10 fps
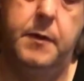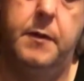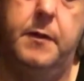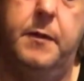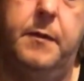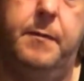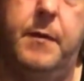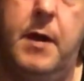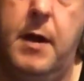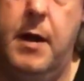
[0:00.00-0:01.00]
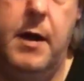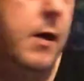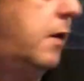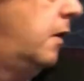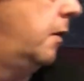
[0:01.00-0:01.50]
on.
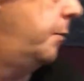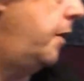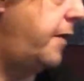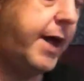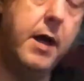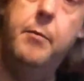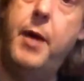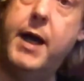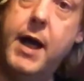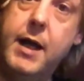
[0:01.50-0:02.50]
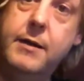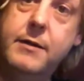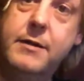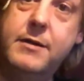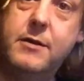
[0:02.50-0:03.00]
But they come back in
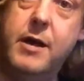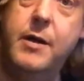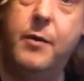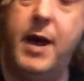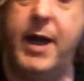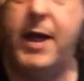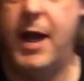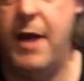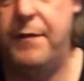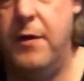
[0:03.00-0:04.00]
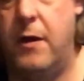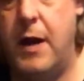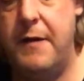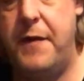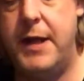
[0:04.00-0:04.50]
straight away. If
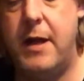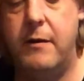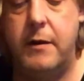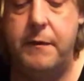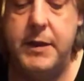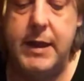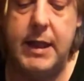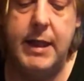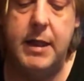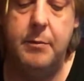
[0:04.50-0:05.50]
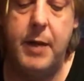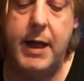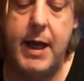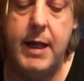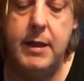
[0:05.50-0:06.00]
not, if they don't physically come
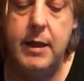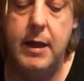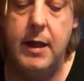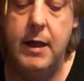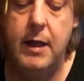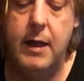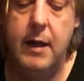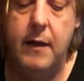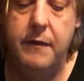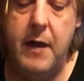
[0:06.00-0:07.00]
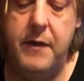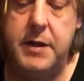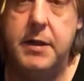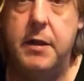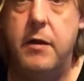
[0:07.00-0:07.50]
back in, then
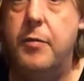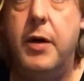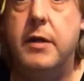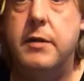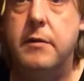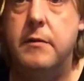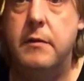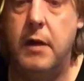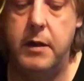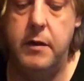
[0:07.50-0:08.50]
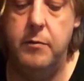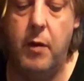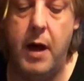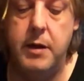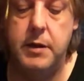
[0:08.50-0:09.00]
this is a new person that you
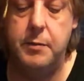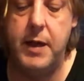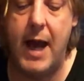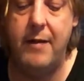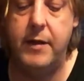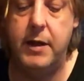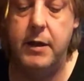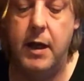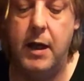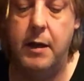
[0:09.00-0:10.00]
might just be having.